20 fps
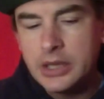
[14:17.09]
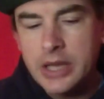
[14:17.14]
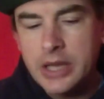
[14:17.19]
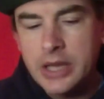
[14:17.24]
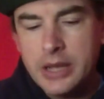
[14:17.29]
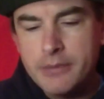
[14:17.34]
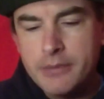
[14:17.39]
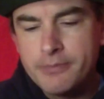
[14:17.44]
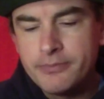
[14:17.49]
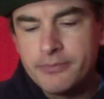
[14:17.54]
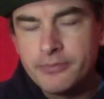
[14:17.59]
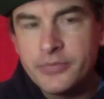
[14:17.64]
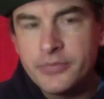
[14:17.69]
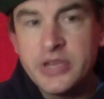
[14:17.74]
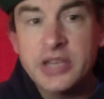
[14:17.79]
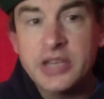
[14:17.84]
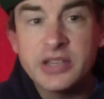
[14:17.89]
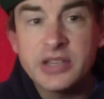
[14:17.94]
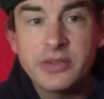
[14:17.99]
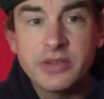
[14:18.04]
But
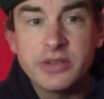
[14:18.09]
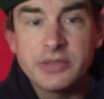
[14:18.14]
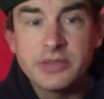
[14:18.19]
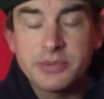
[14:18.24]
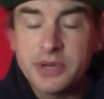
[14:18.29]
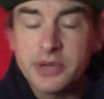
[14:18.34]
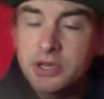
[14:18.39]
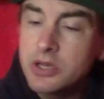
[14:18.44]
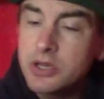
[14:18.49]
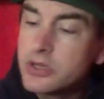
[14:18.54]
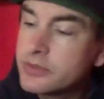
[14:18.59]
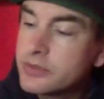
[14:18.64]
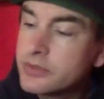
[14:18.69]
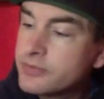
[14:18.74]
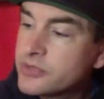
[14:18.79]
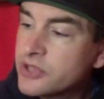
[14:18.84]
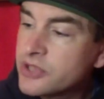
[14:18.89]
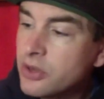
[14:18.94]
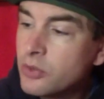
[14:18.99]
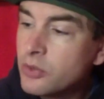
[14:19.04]
yeah, generally it's pretty good.
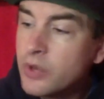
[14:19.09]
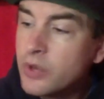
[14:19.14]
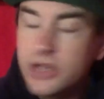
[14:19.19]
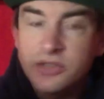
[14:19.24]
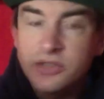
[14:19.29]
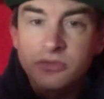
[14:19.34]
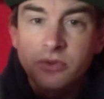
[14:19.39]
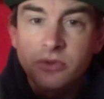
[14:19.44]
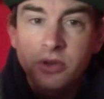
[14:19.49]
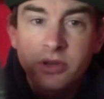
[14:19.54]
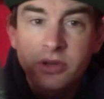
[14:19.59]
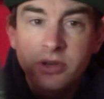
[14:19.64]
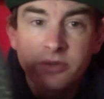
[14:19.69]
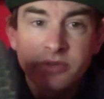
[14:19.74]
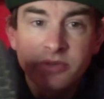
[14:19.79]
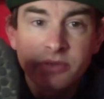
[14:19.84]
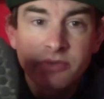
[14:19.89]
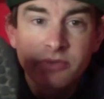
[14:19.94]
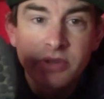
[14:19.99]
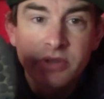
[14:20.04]
Sole wear's all right.
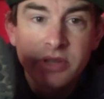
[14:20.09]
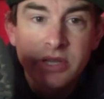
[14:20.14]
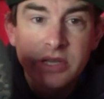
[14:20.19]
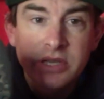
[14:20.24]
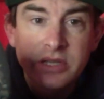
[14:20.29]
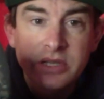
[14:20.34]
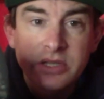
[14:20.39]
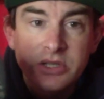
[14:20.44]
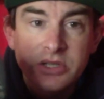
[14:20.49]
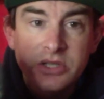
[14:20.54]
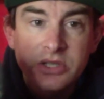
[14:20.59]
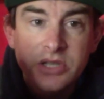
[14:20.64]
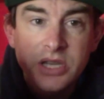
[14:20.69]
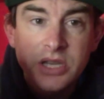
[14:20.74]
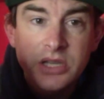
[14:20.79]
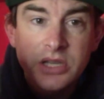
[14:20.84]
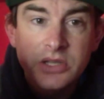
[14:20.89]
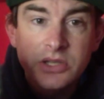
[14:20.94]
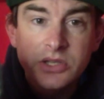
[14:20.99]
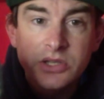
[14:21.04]
Also, I've ridden these
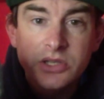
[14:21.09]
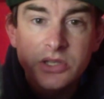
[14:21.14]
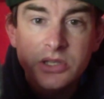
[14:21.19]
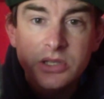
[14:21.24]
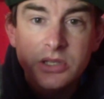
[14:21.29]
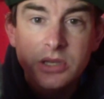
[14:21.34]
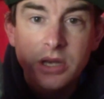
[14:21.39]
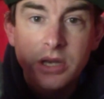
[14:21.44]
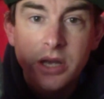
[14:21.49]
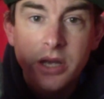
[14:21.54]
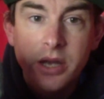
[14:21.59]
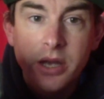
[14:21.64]
since